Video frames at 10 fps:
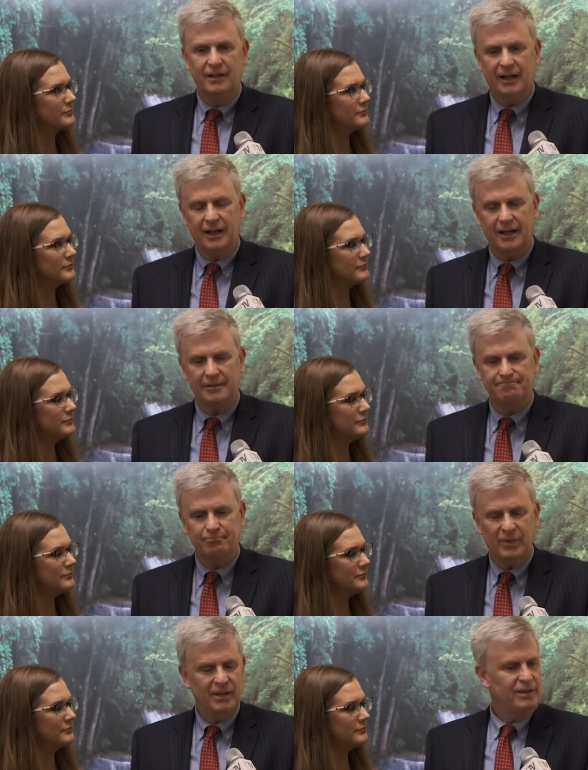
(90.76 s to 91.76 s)
Speaker 1: Um,
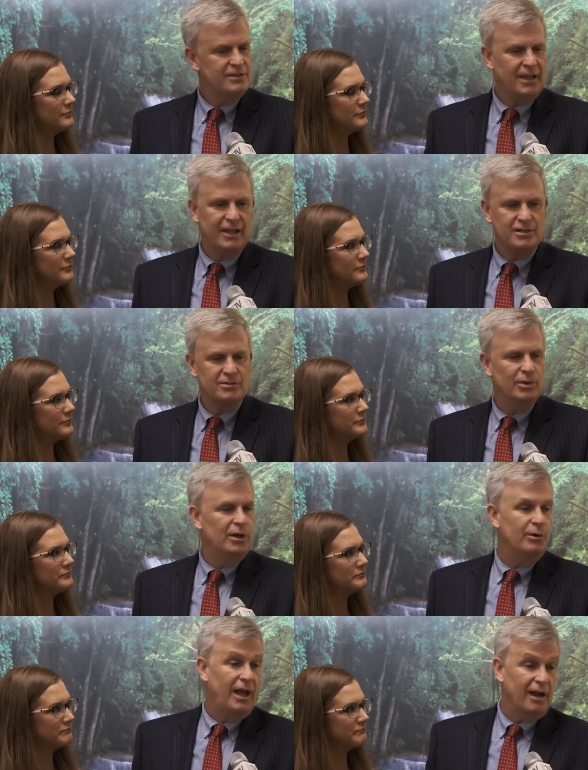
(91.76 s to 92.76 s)
in this case, we
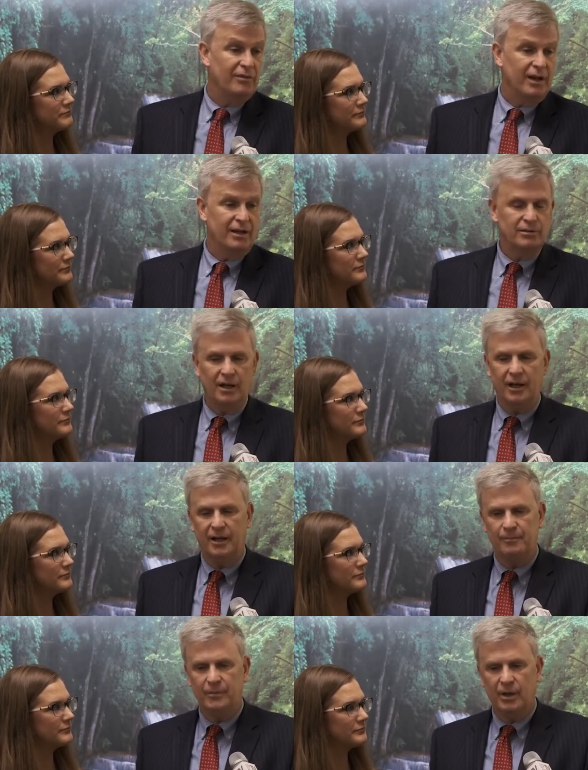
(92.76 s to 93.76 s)
don't have that.
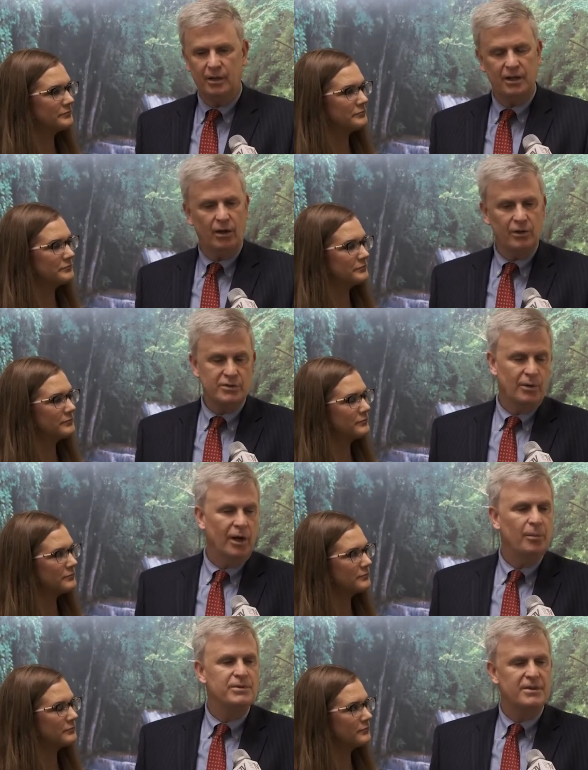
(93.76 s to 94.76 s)
Um, it also
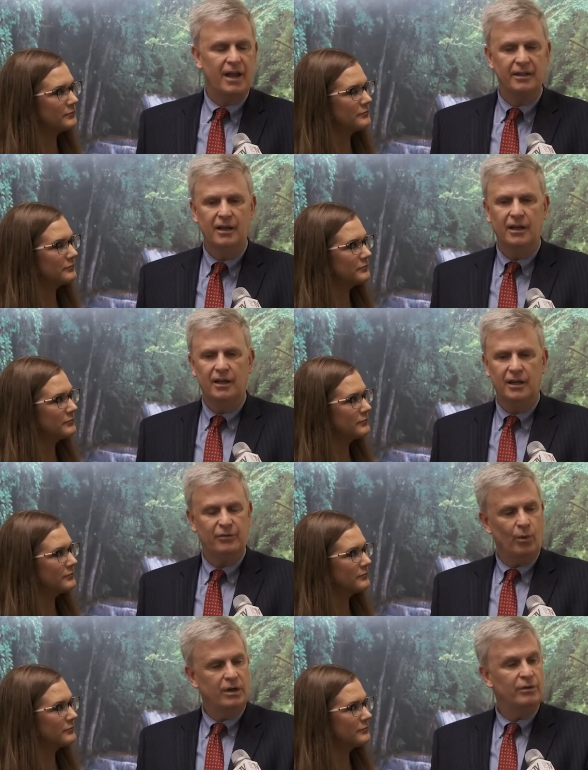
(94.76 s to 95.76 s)
helps that
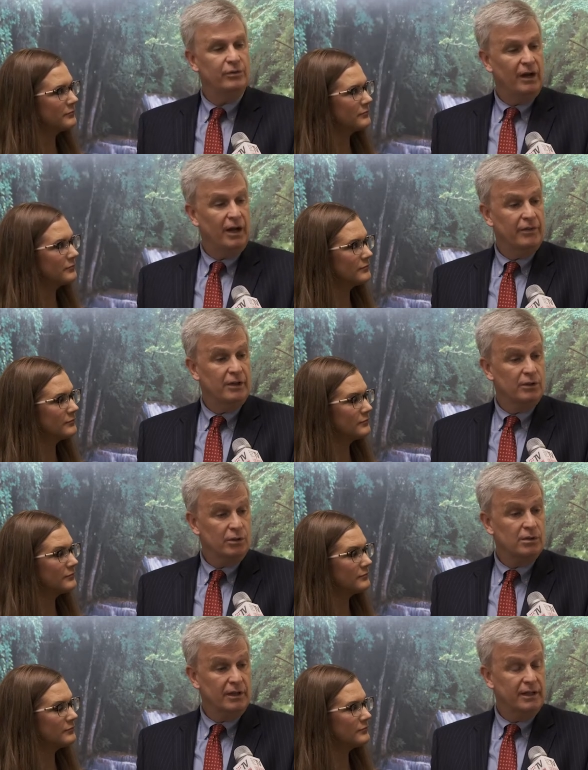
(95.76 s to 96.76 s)
if one of uh, the
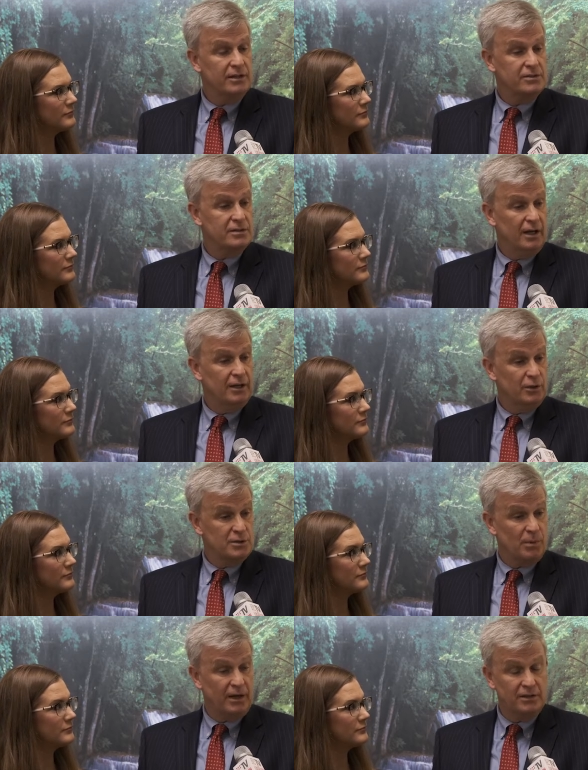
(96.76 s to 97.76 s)
Little Clinic's uh,
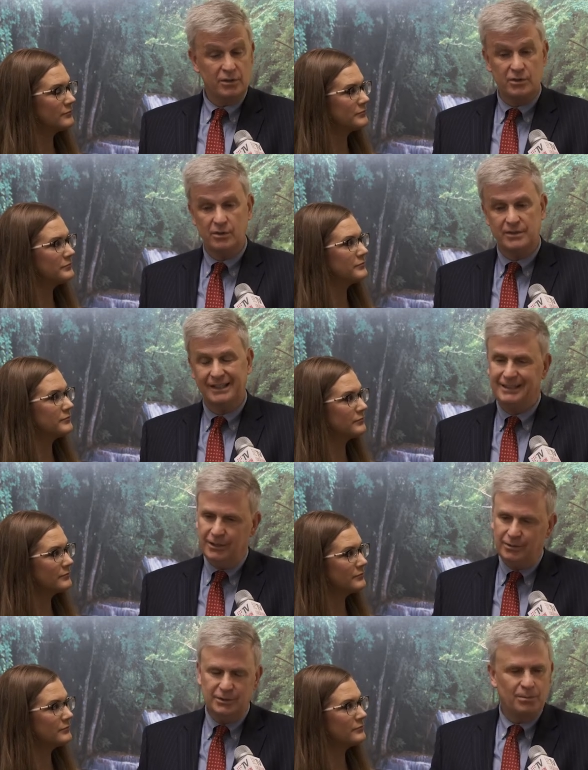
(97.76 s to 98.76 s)
nurse practitioners say, you
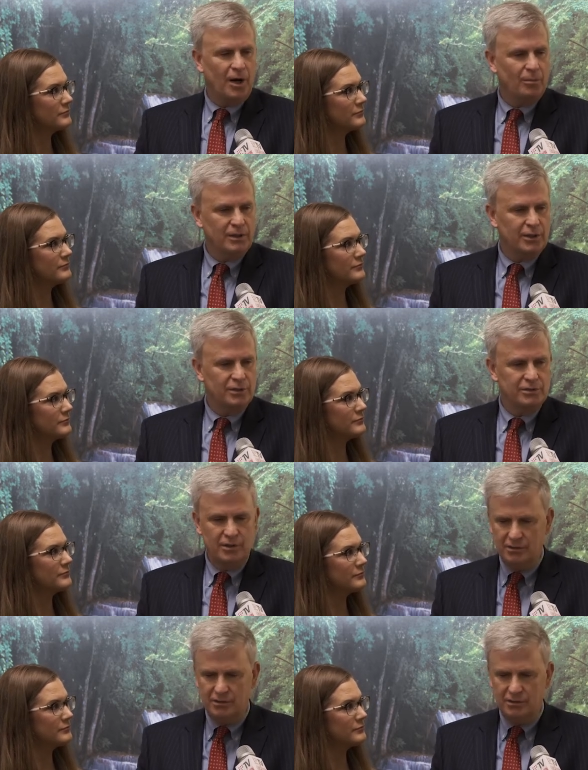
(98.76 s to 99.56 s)
know, you probably could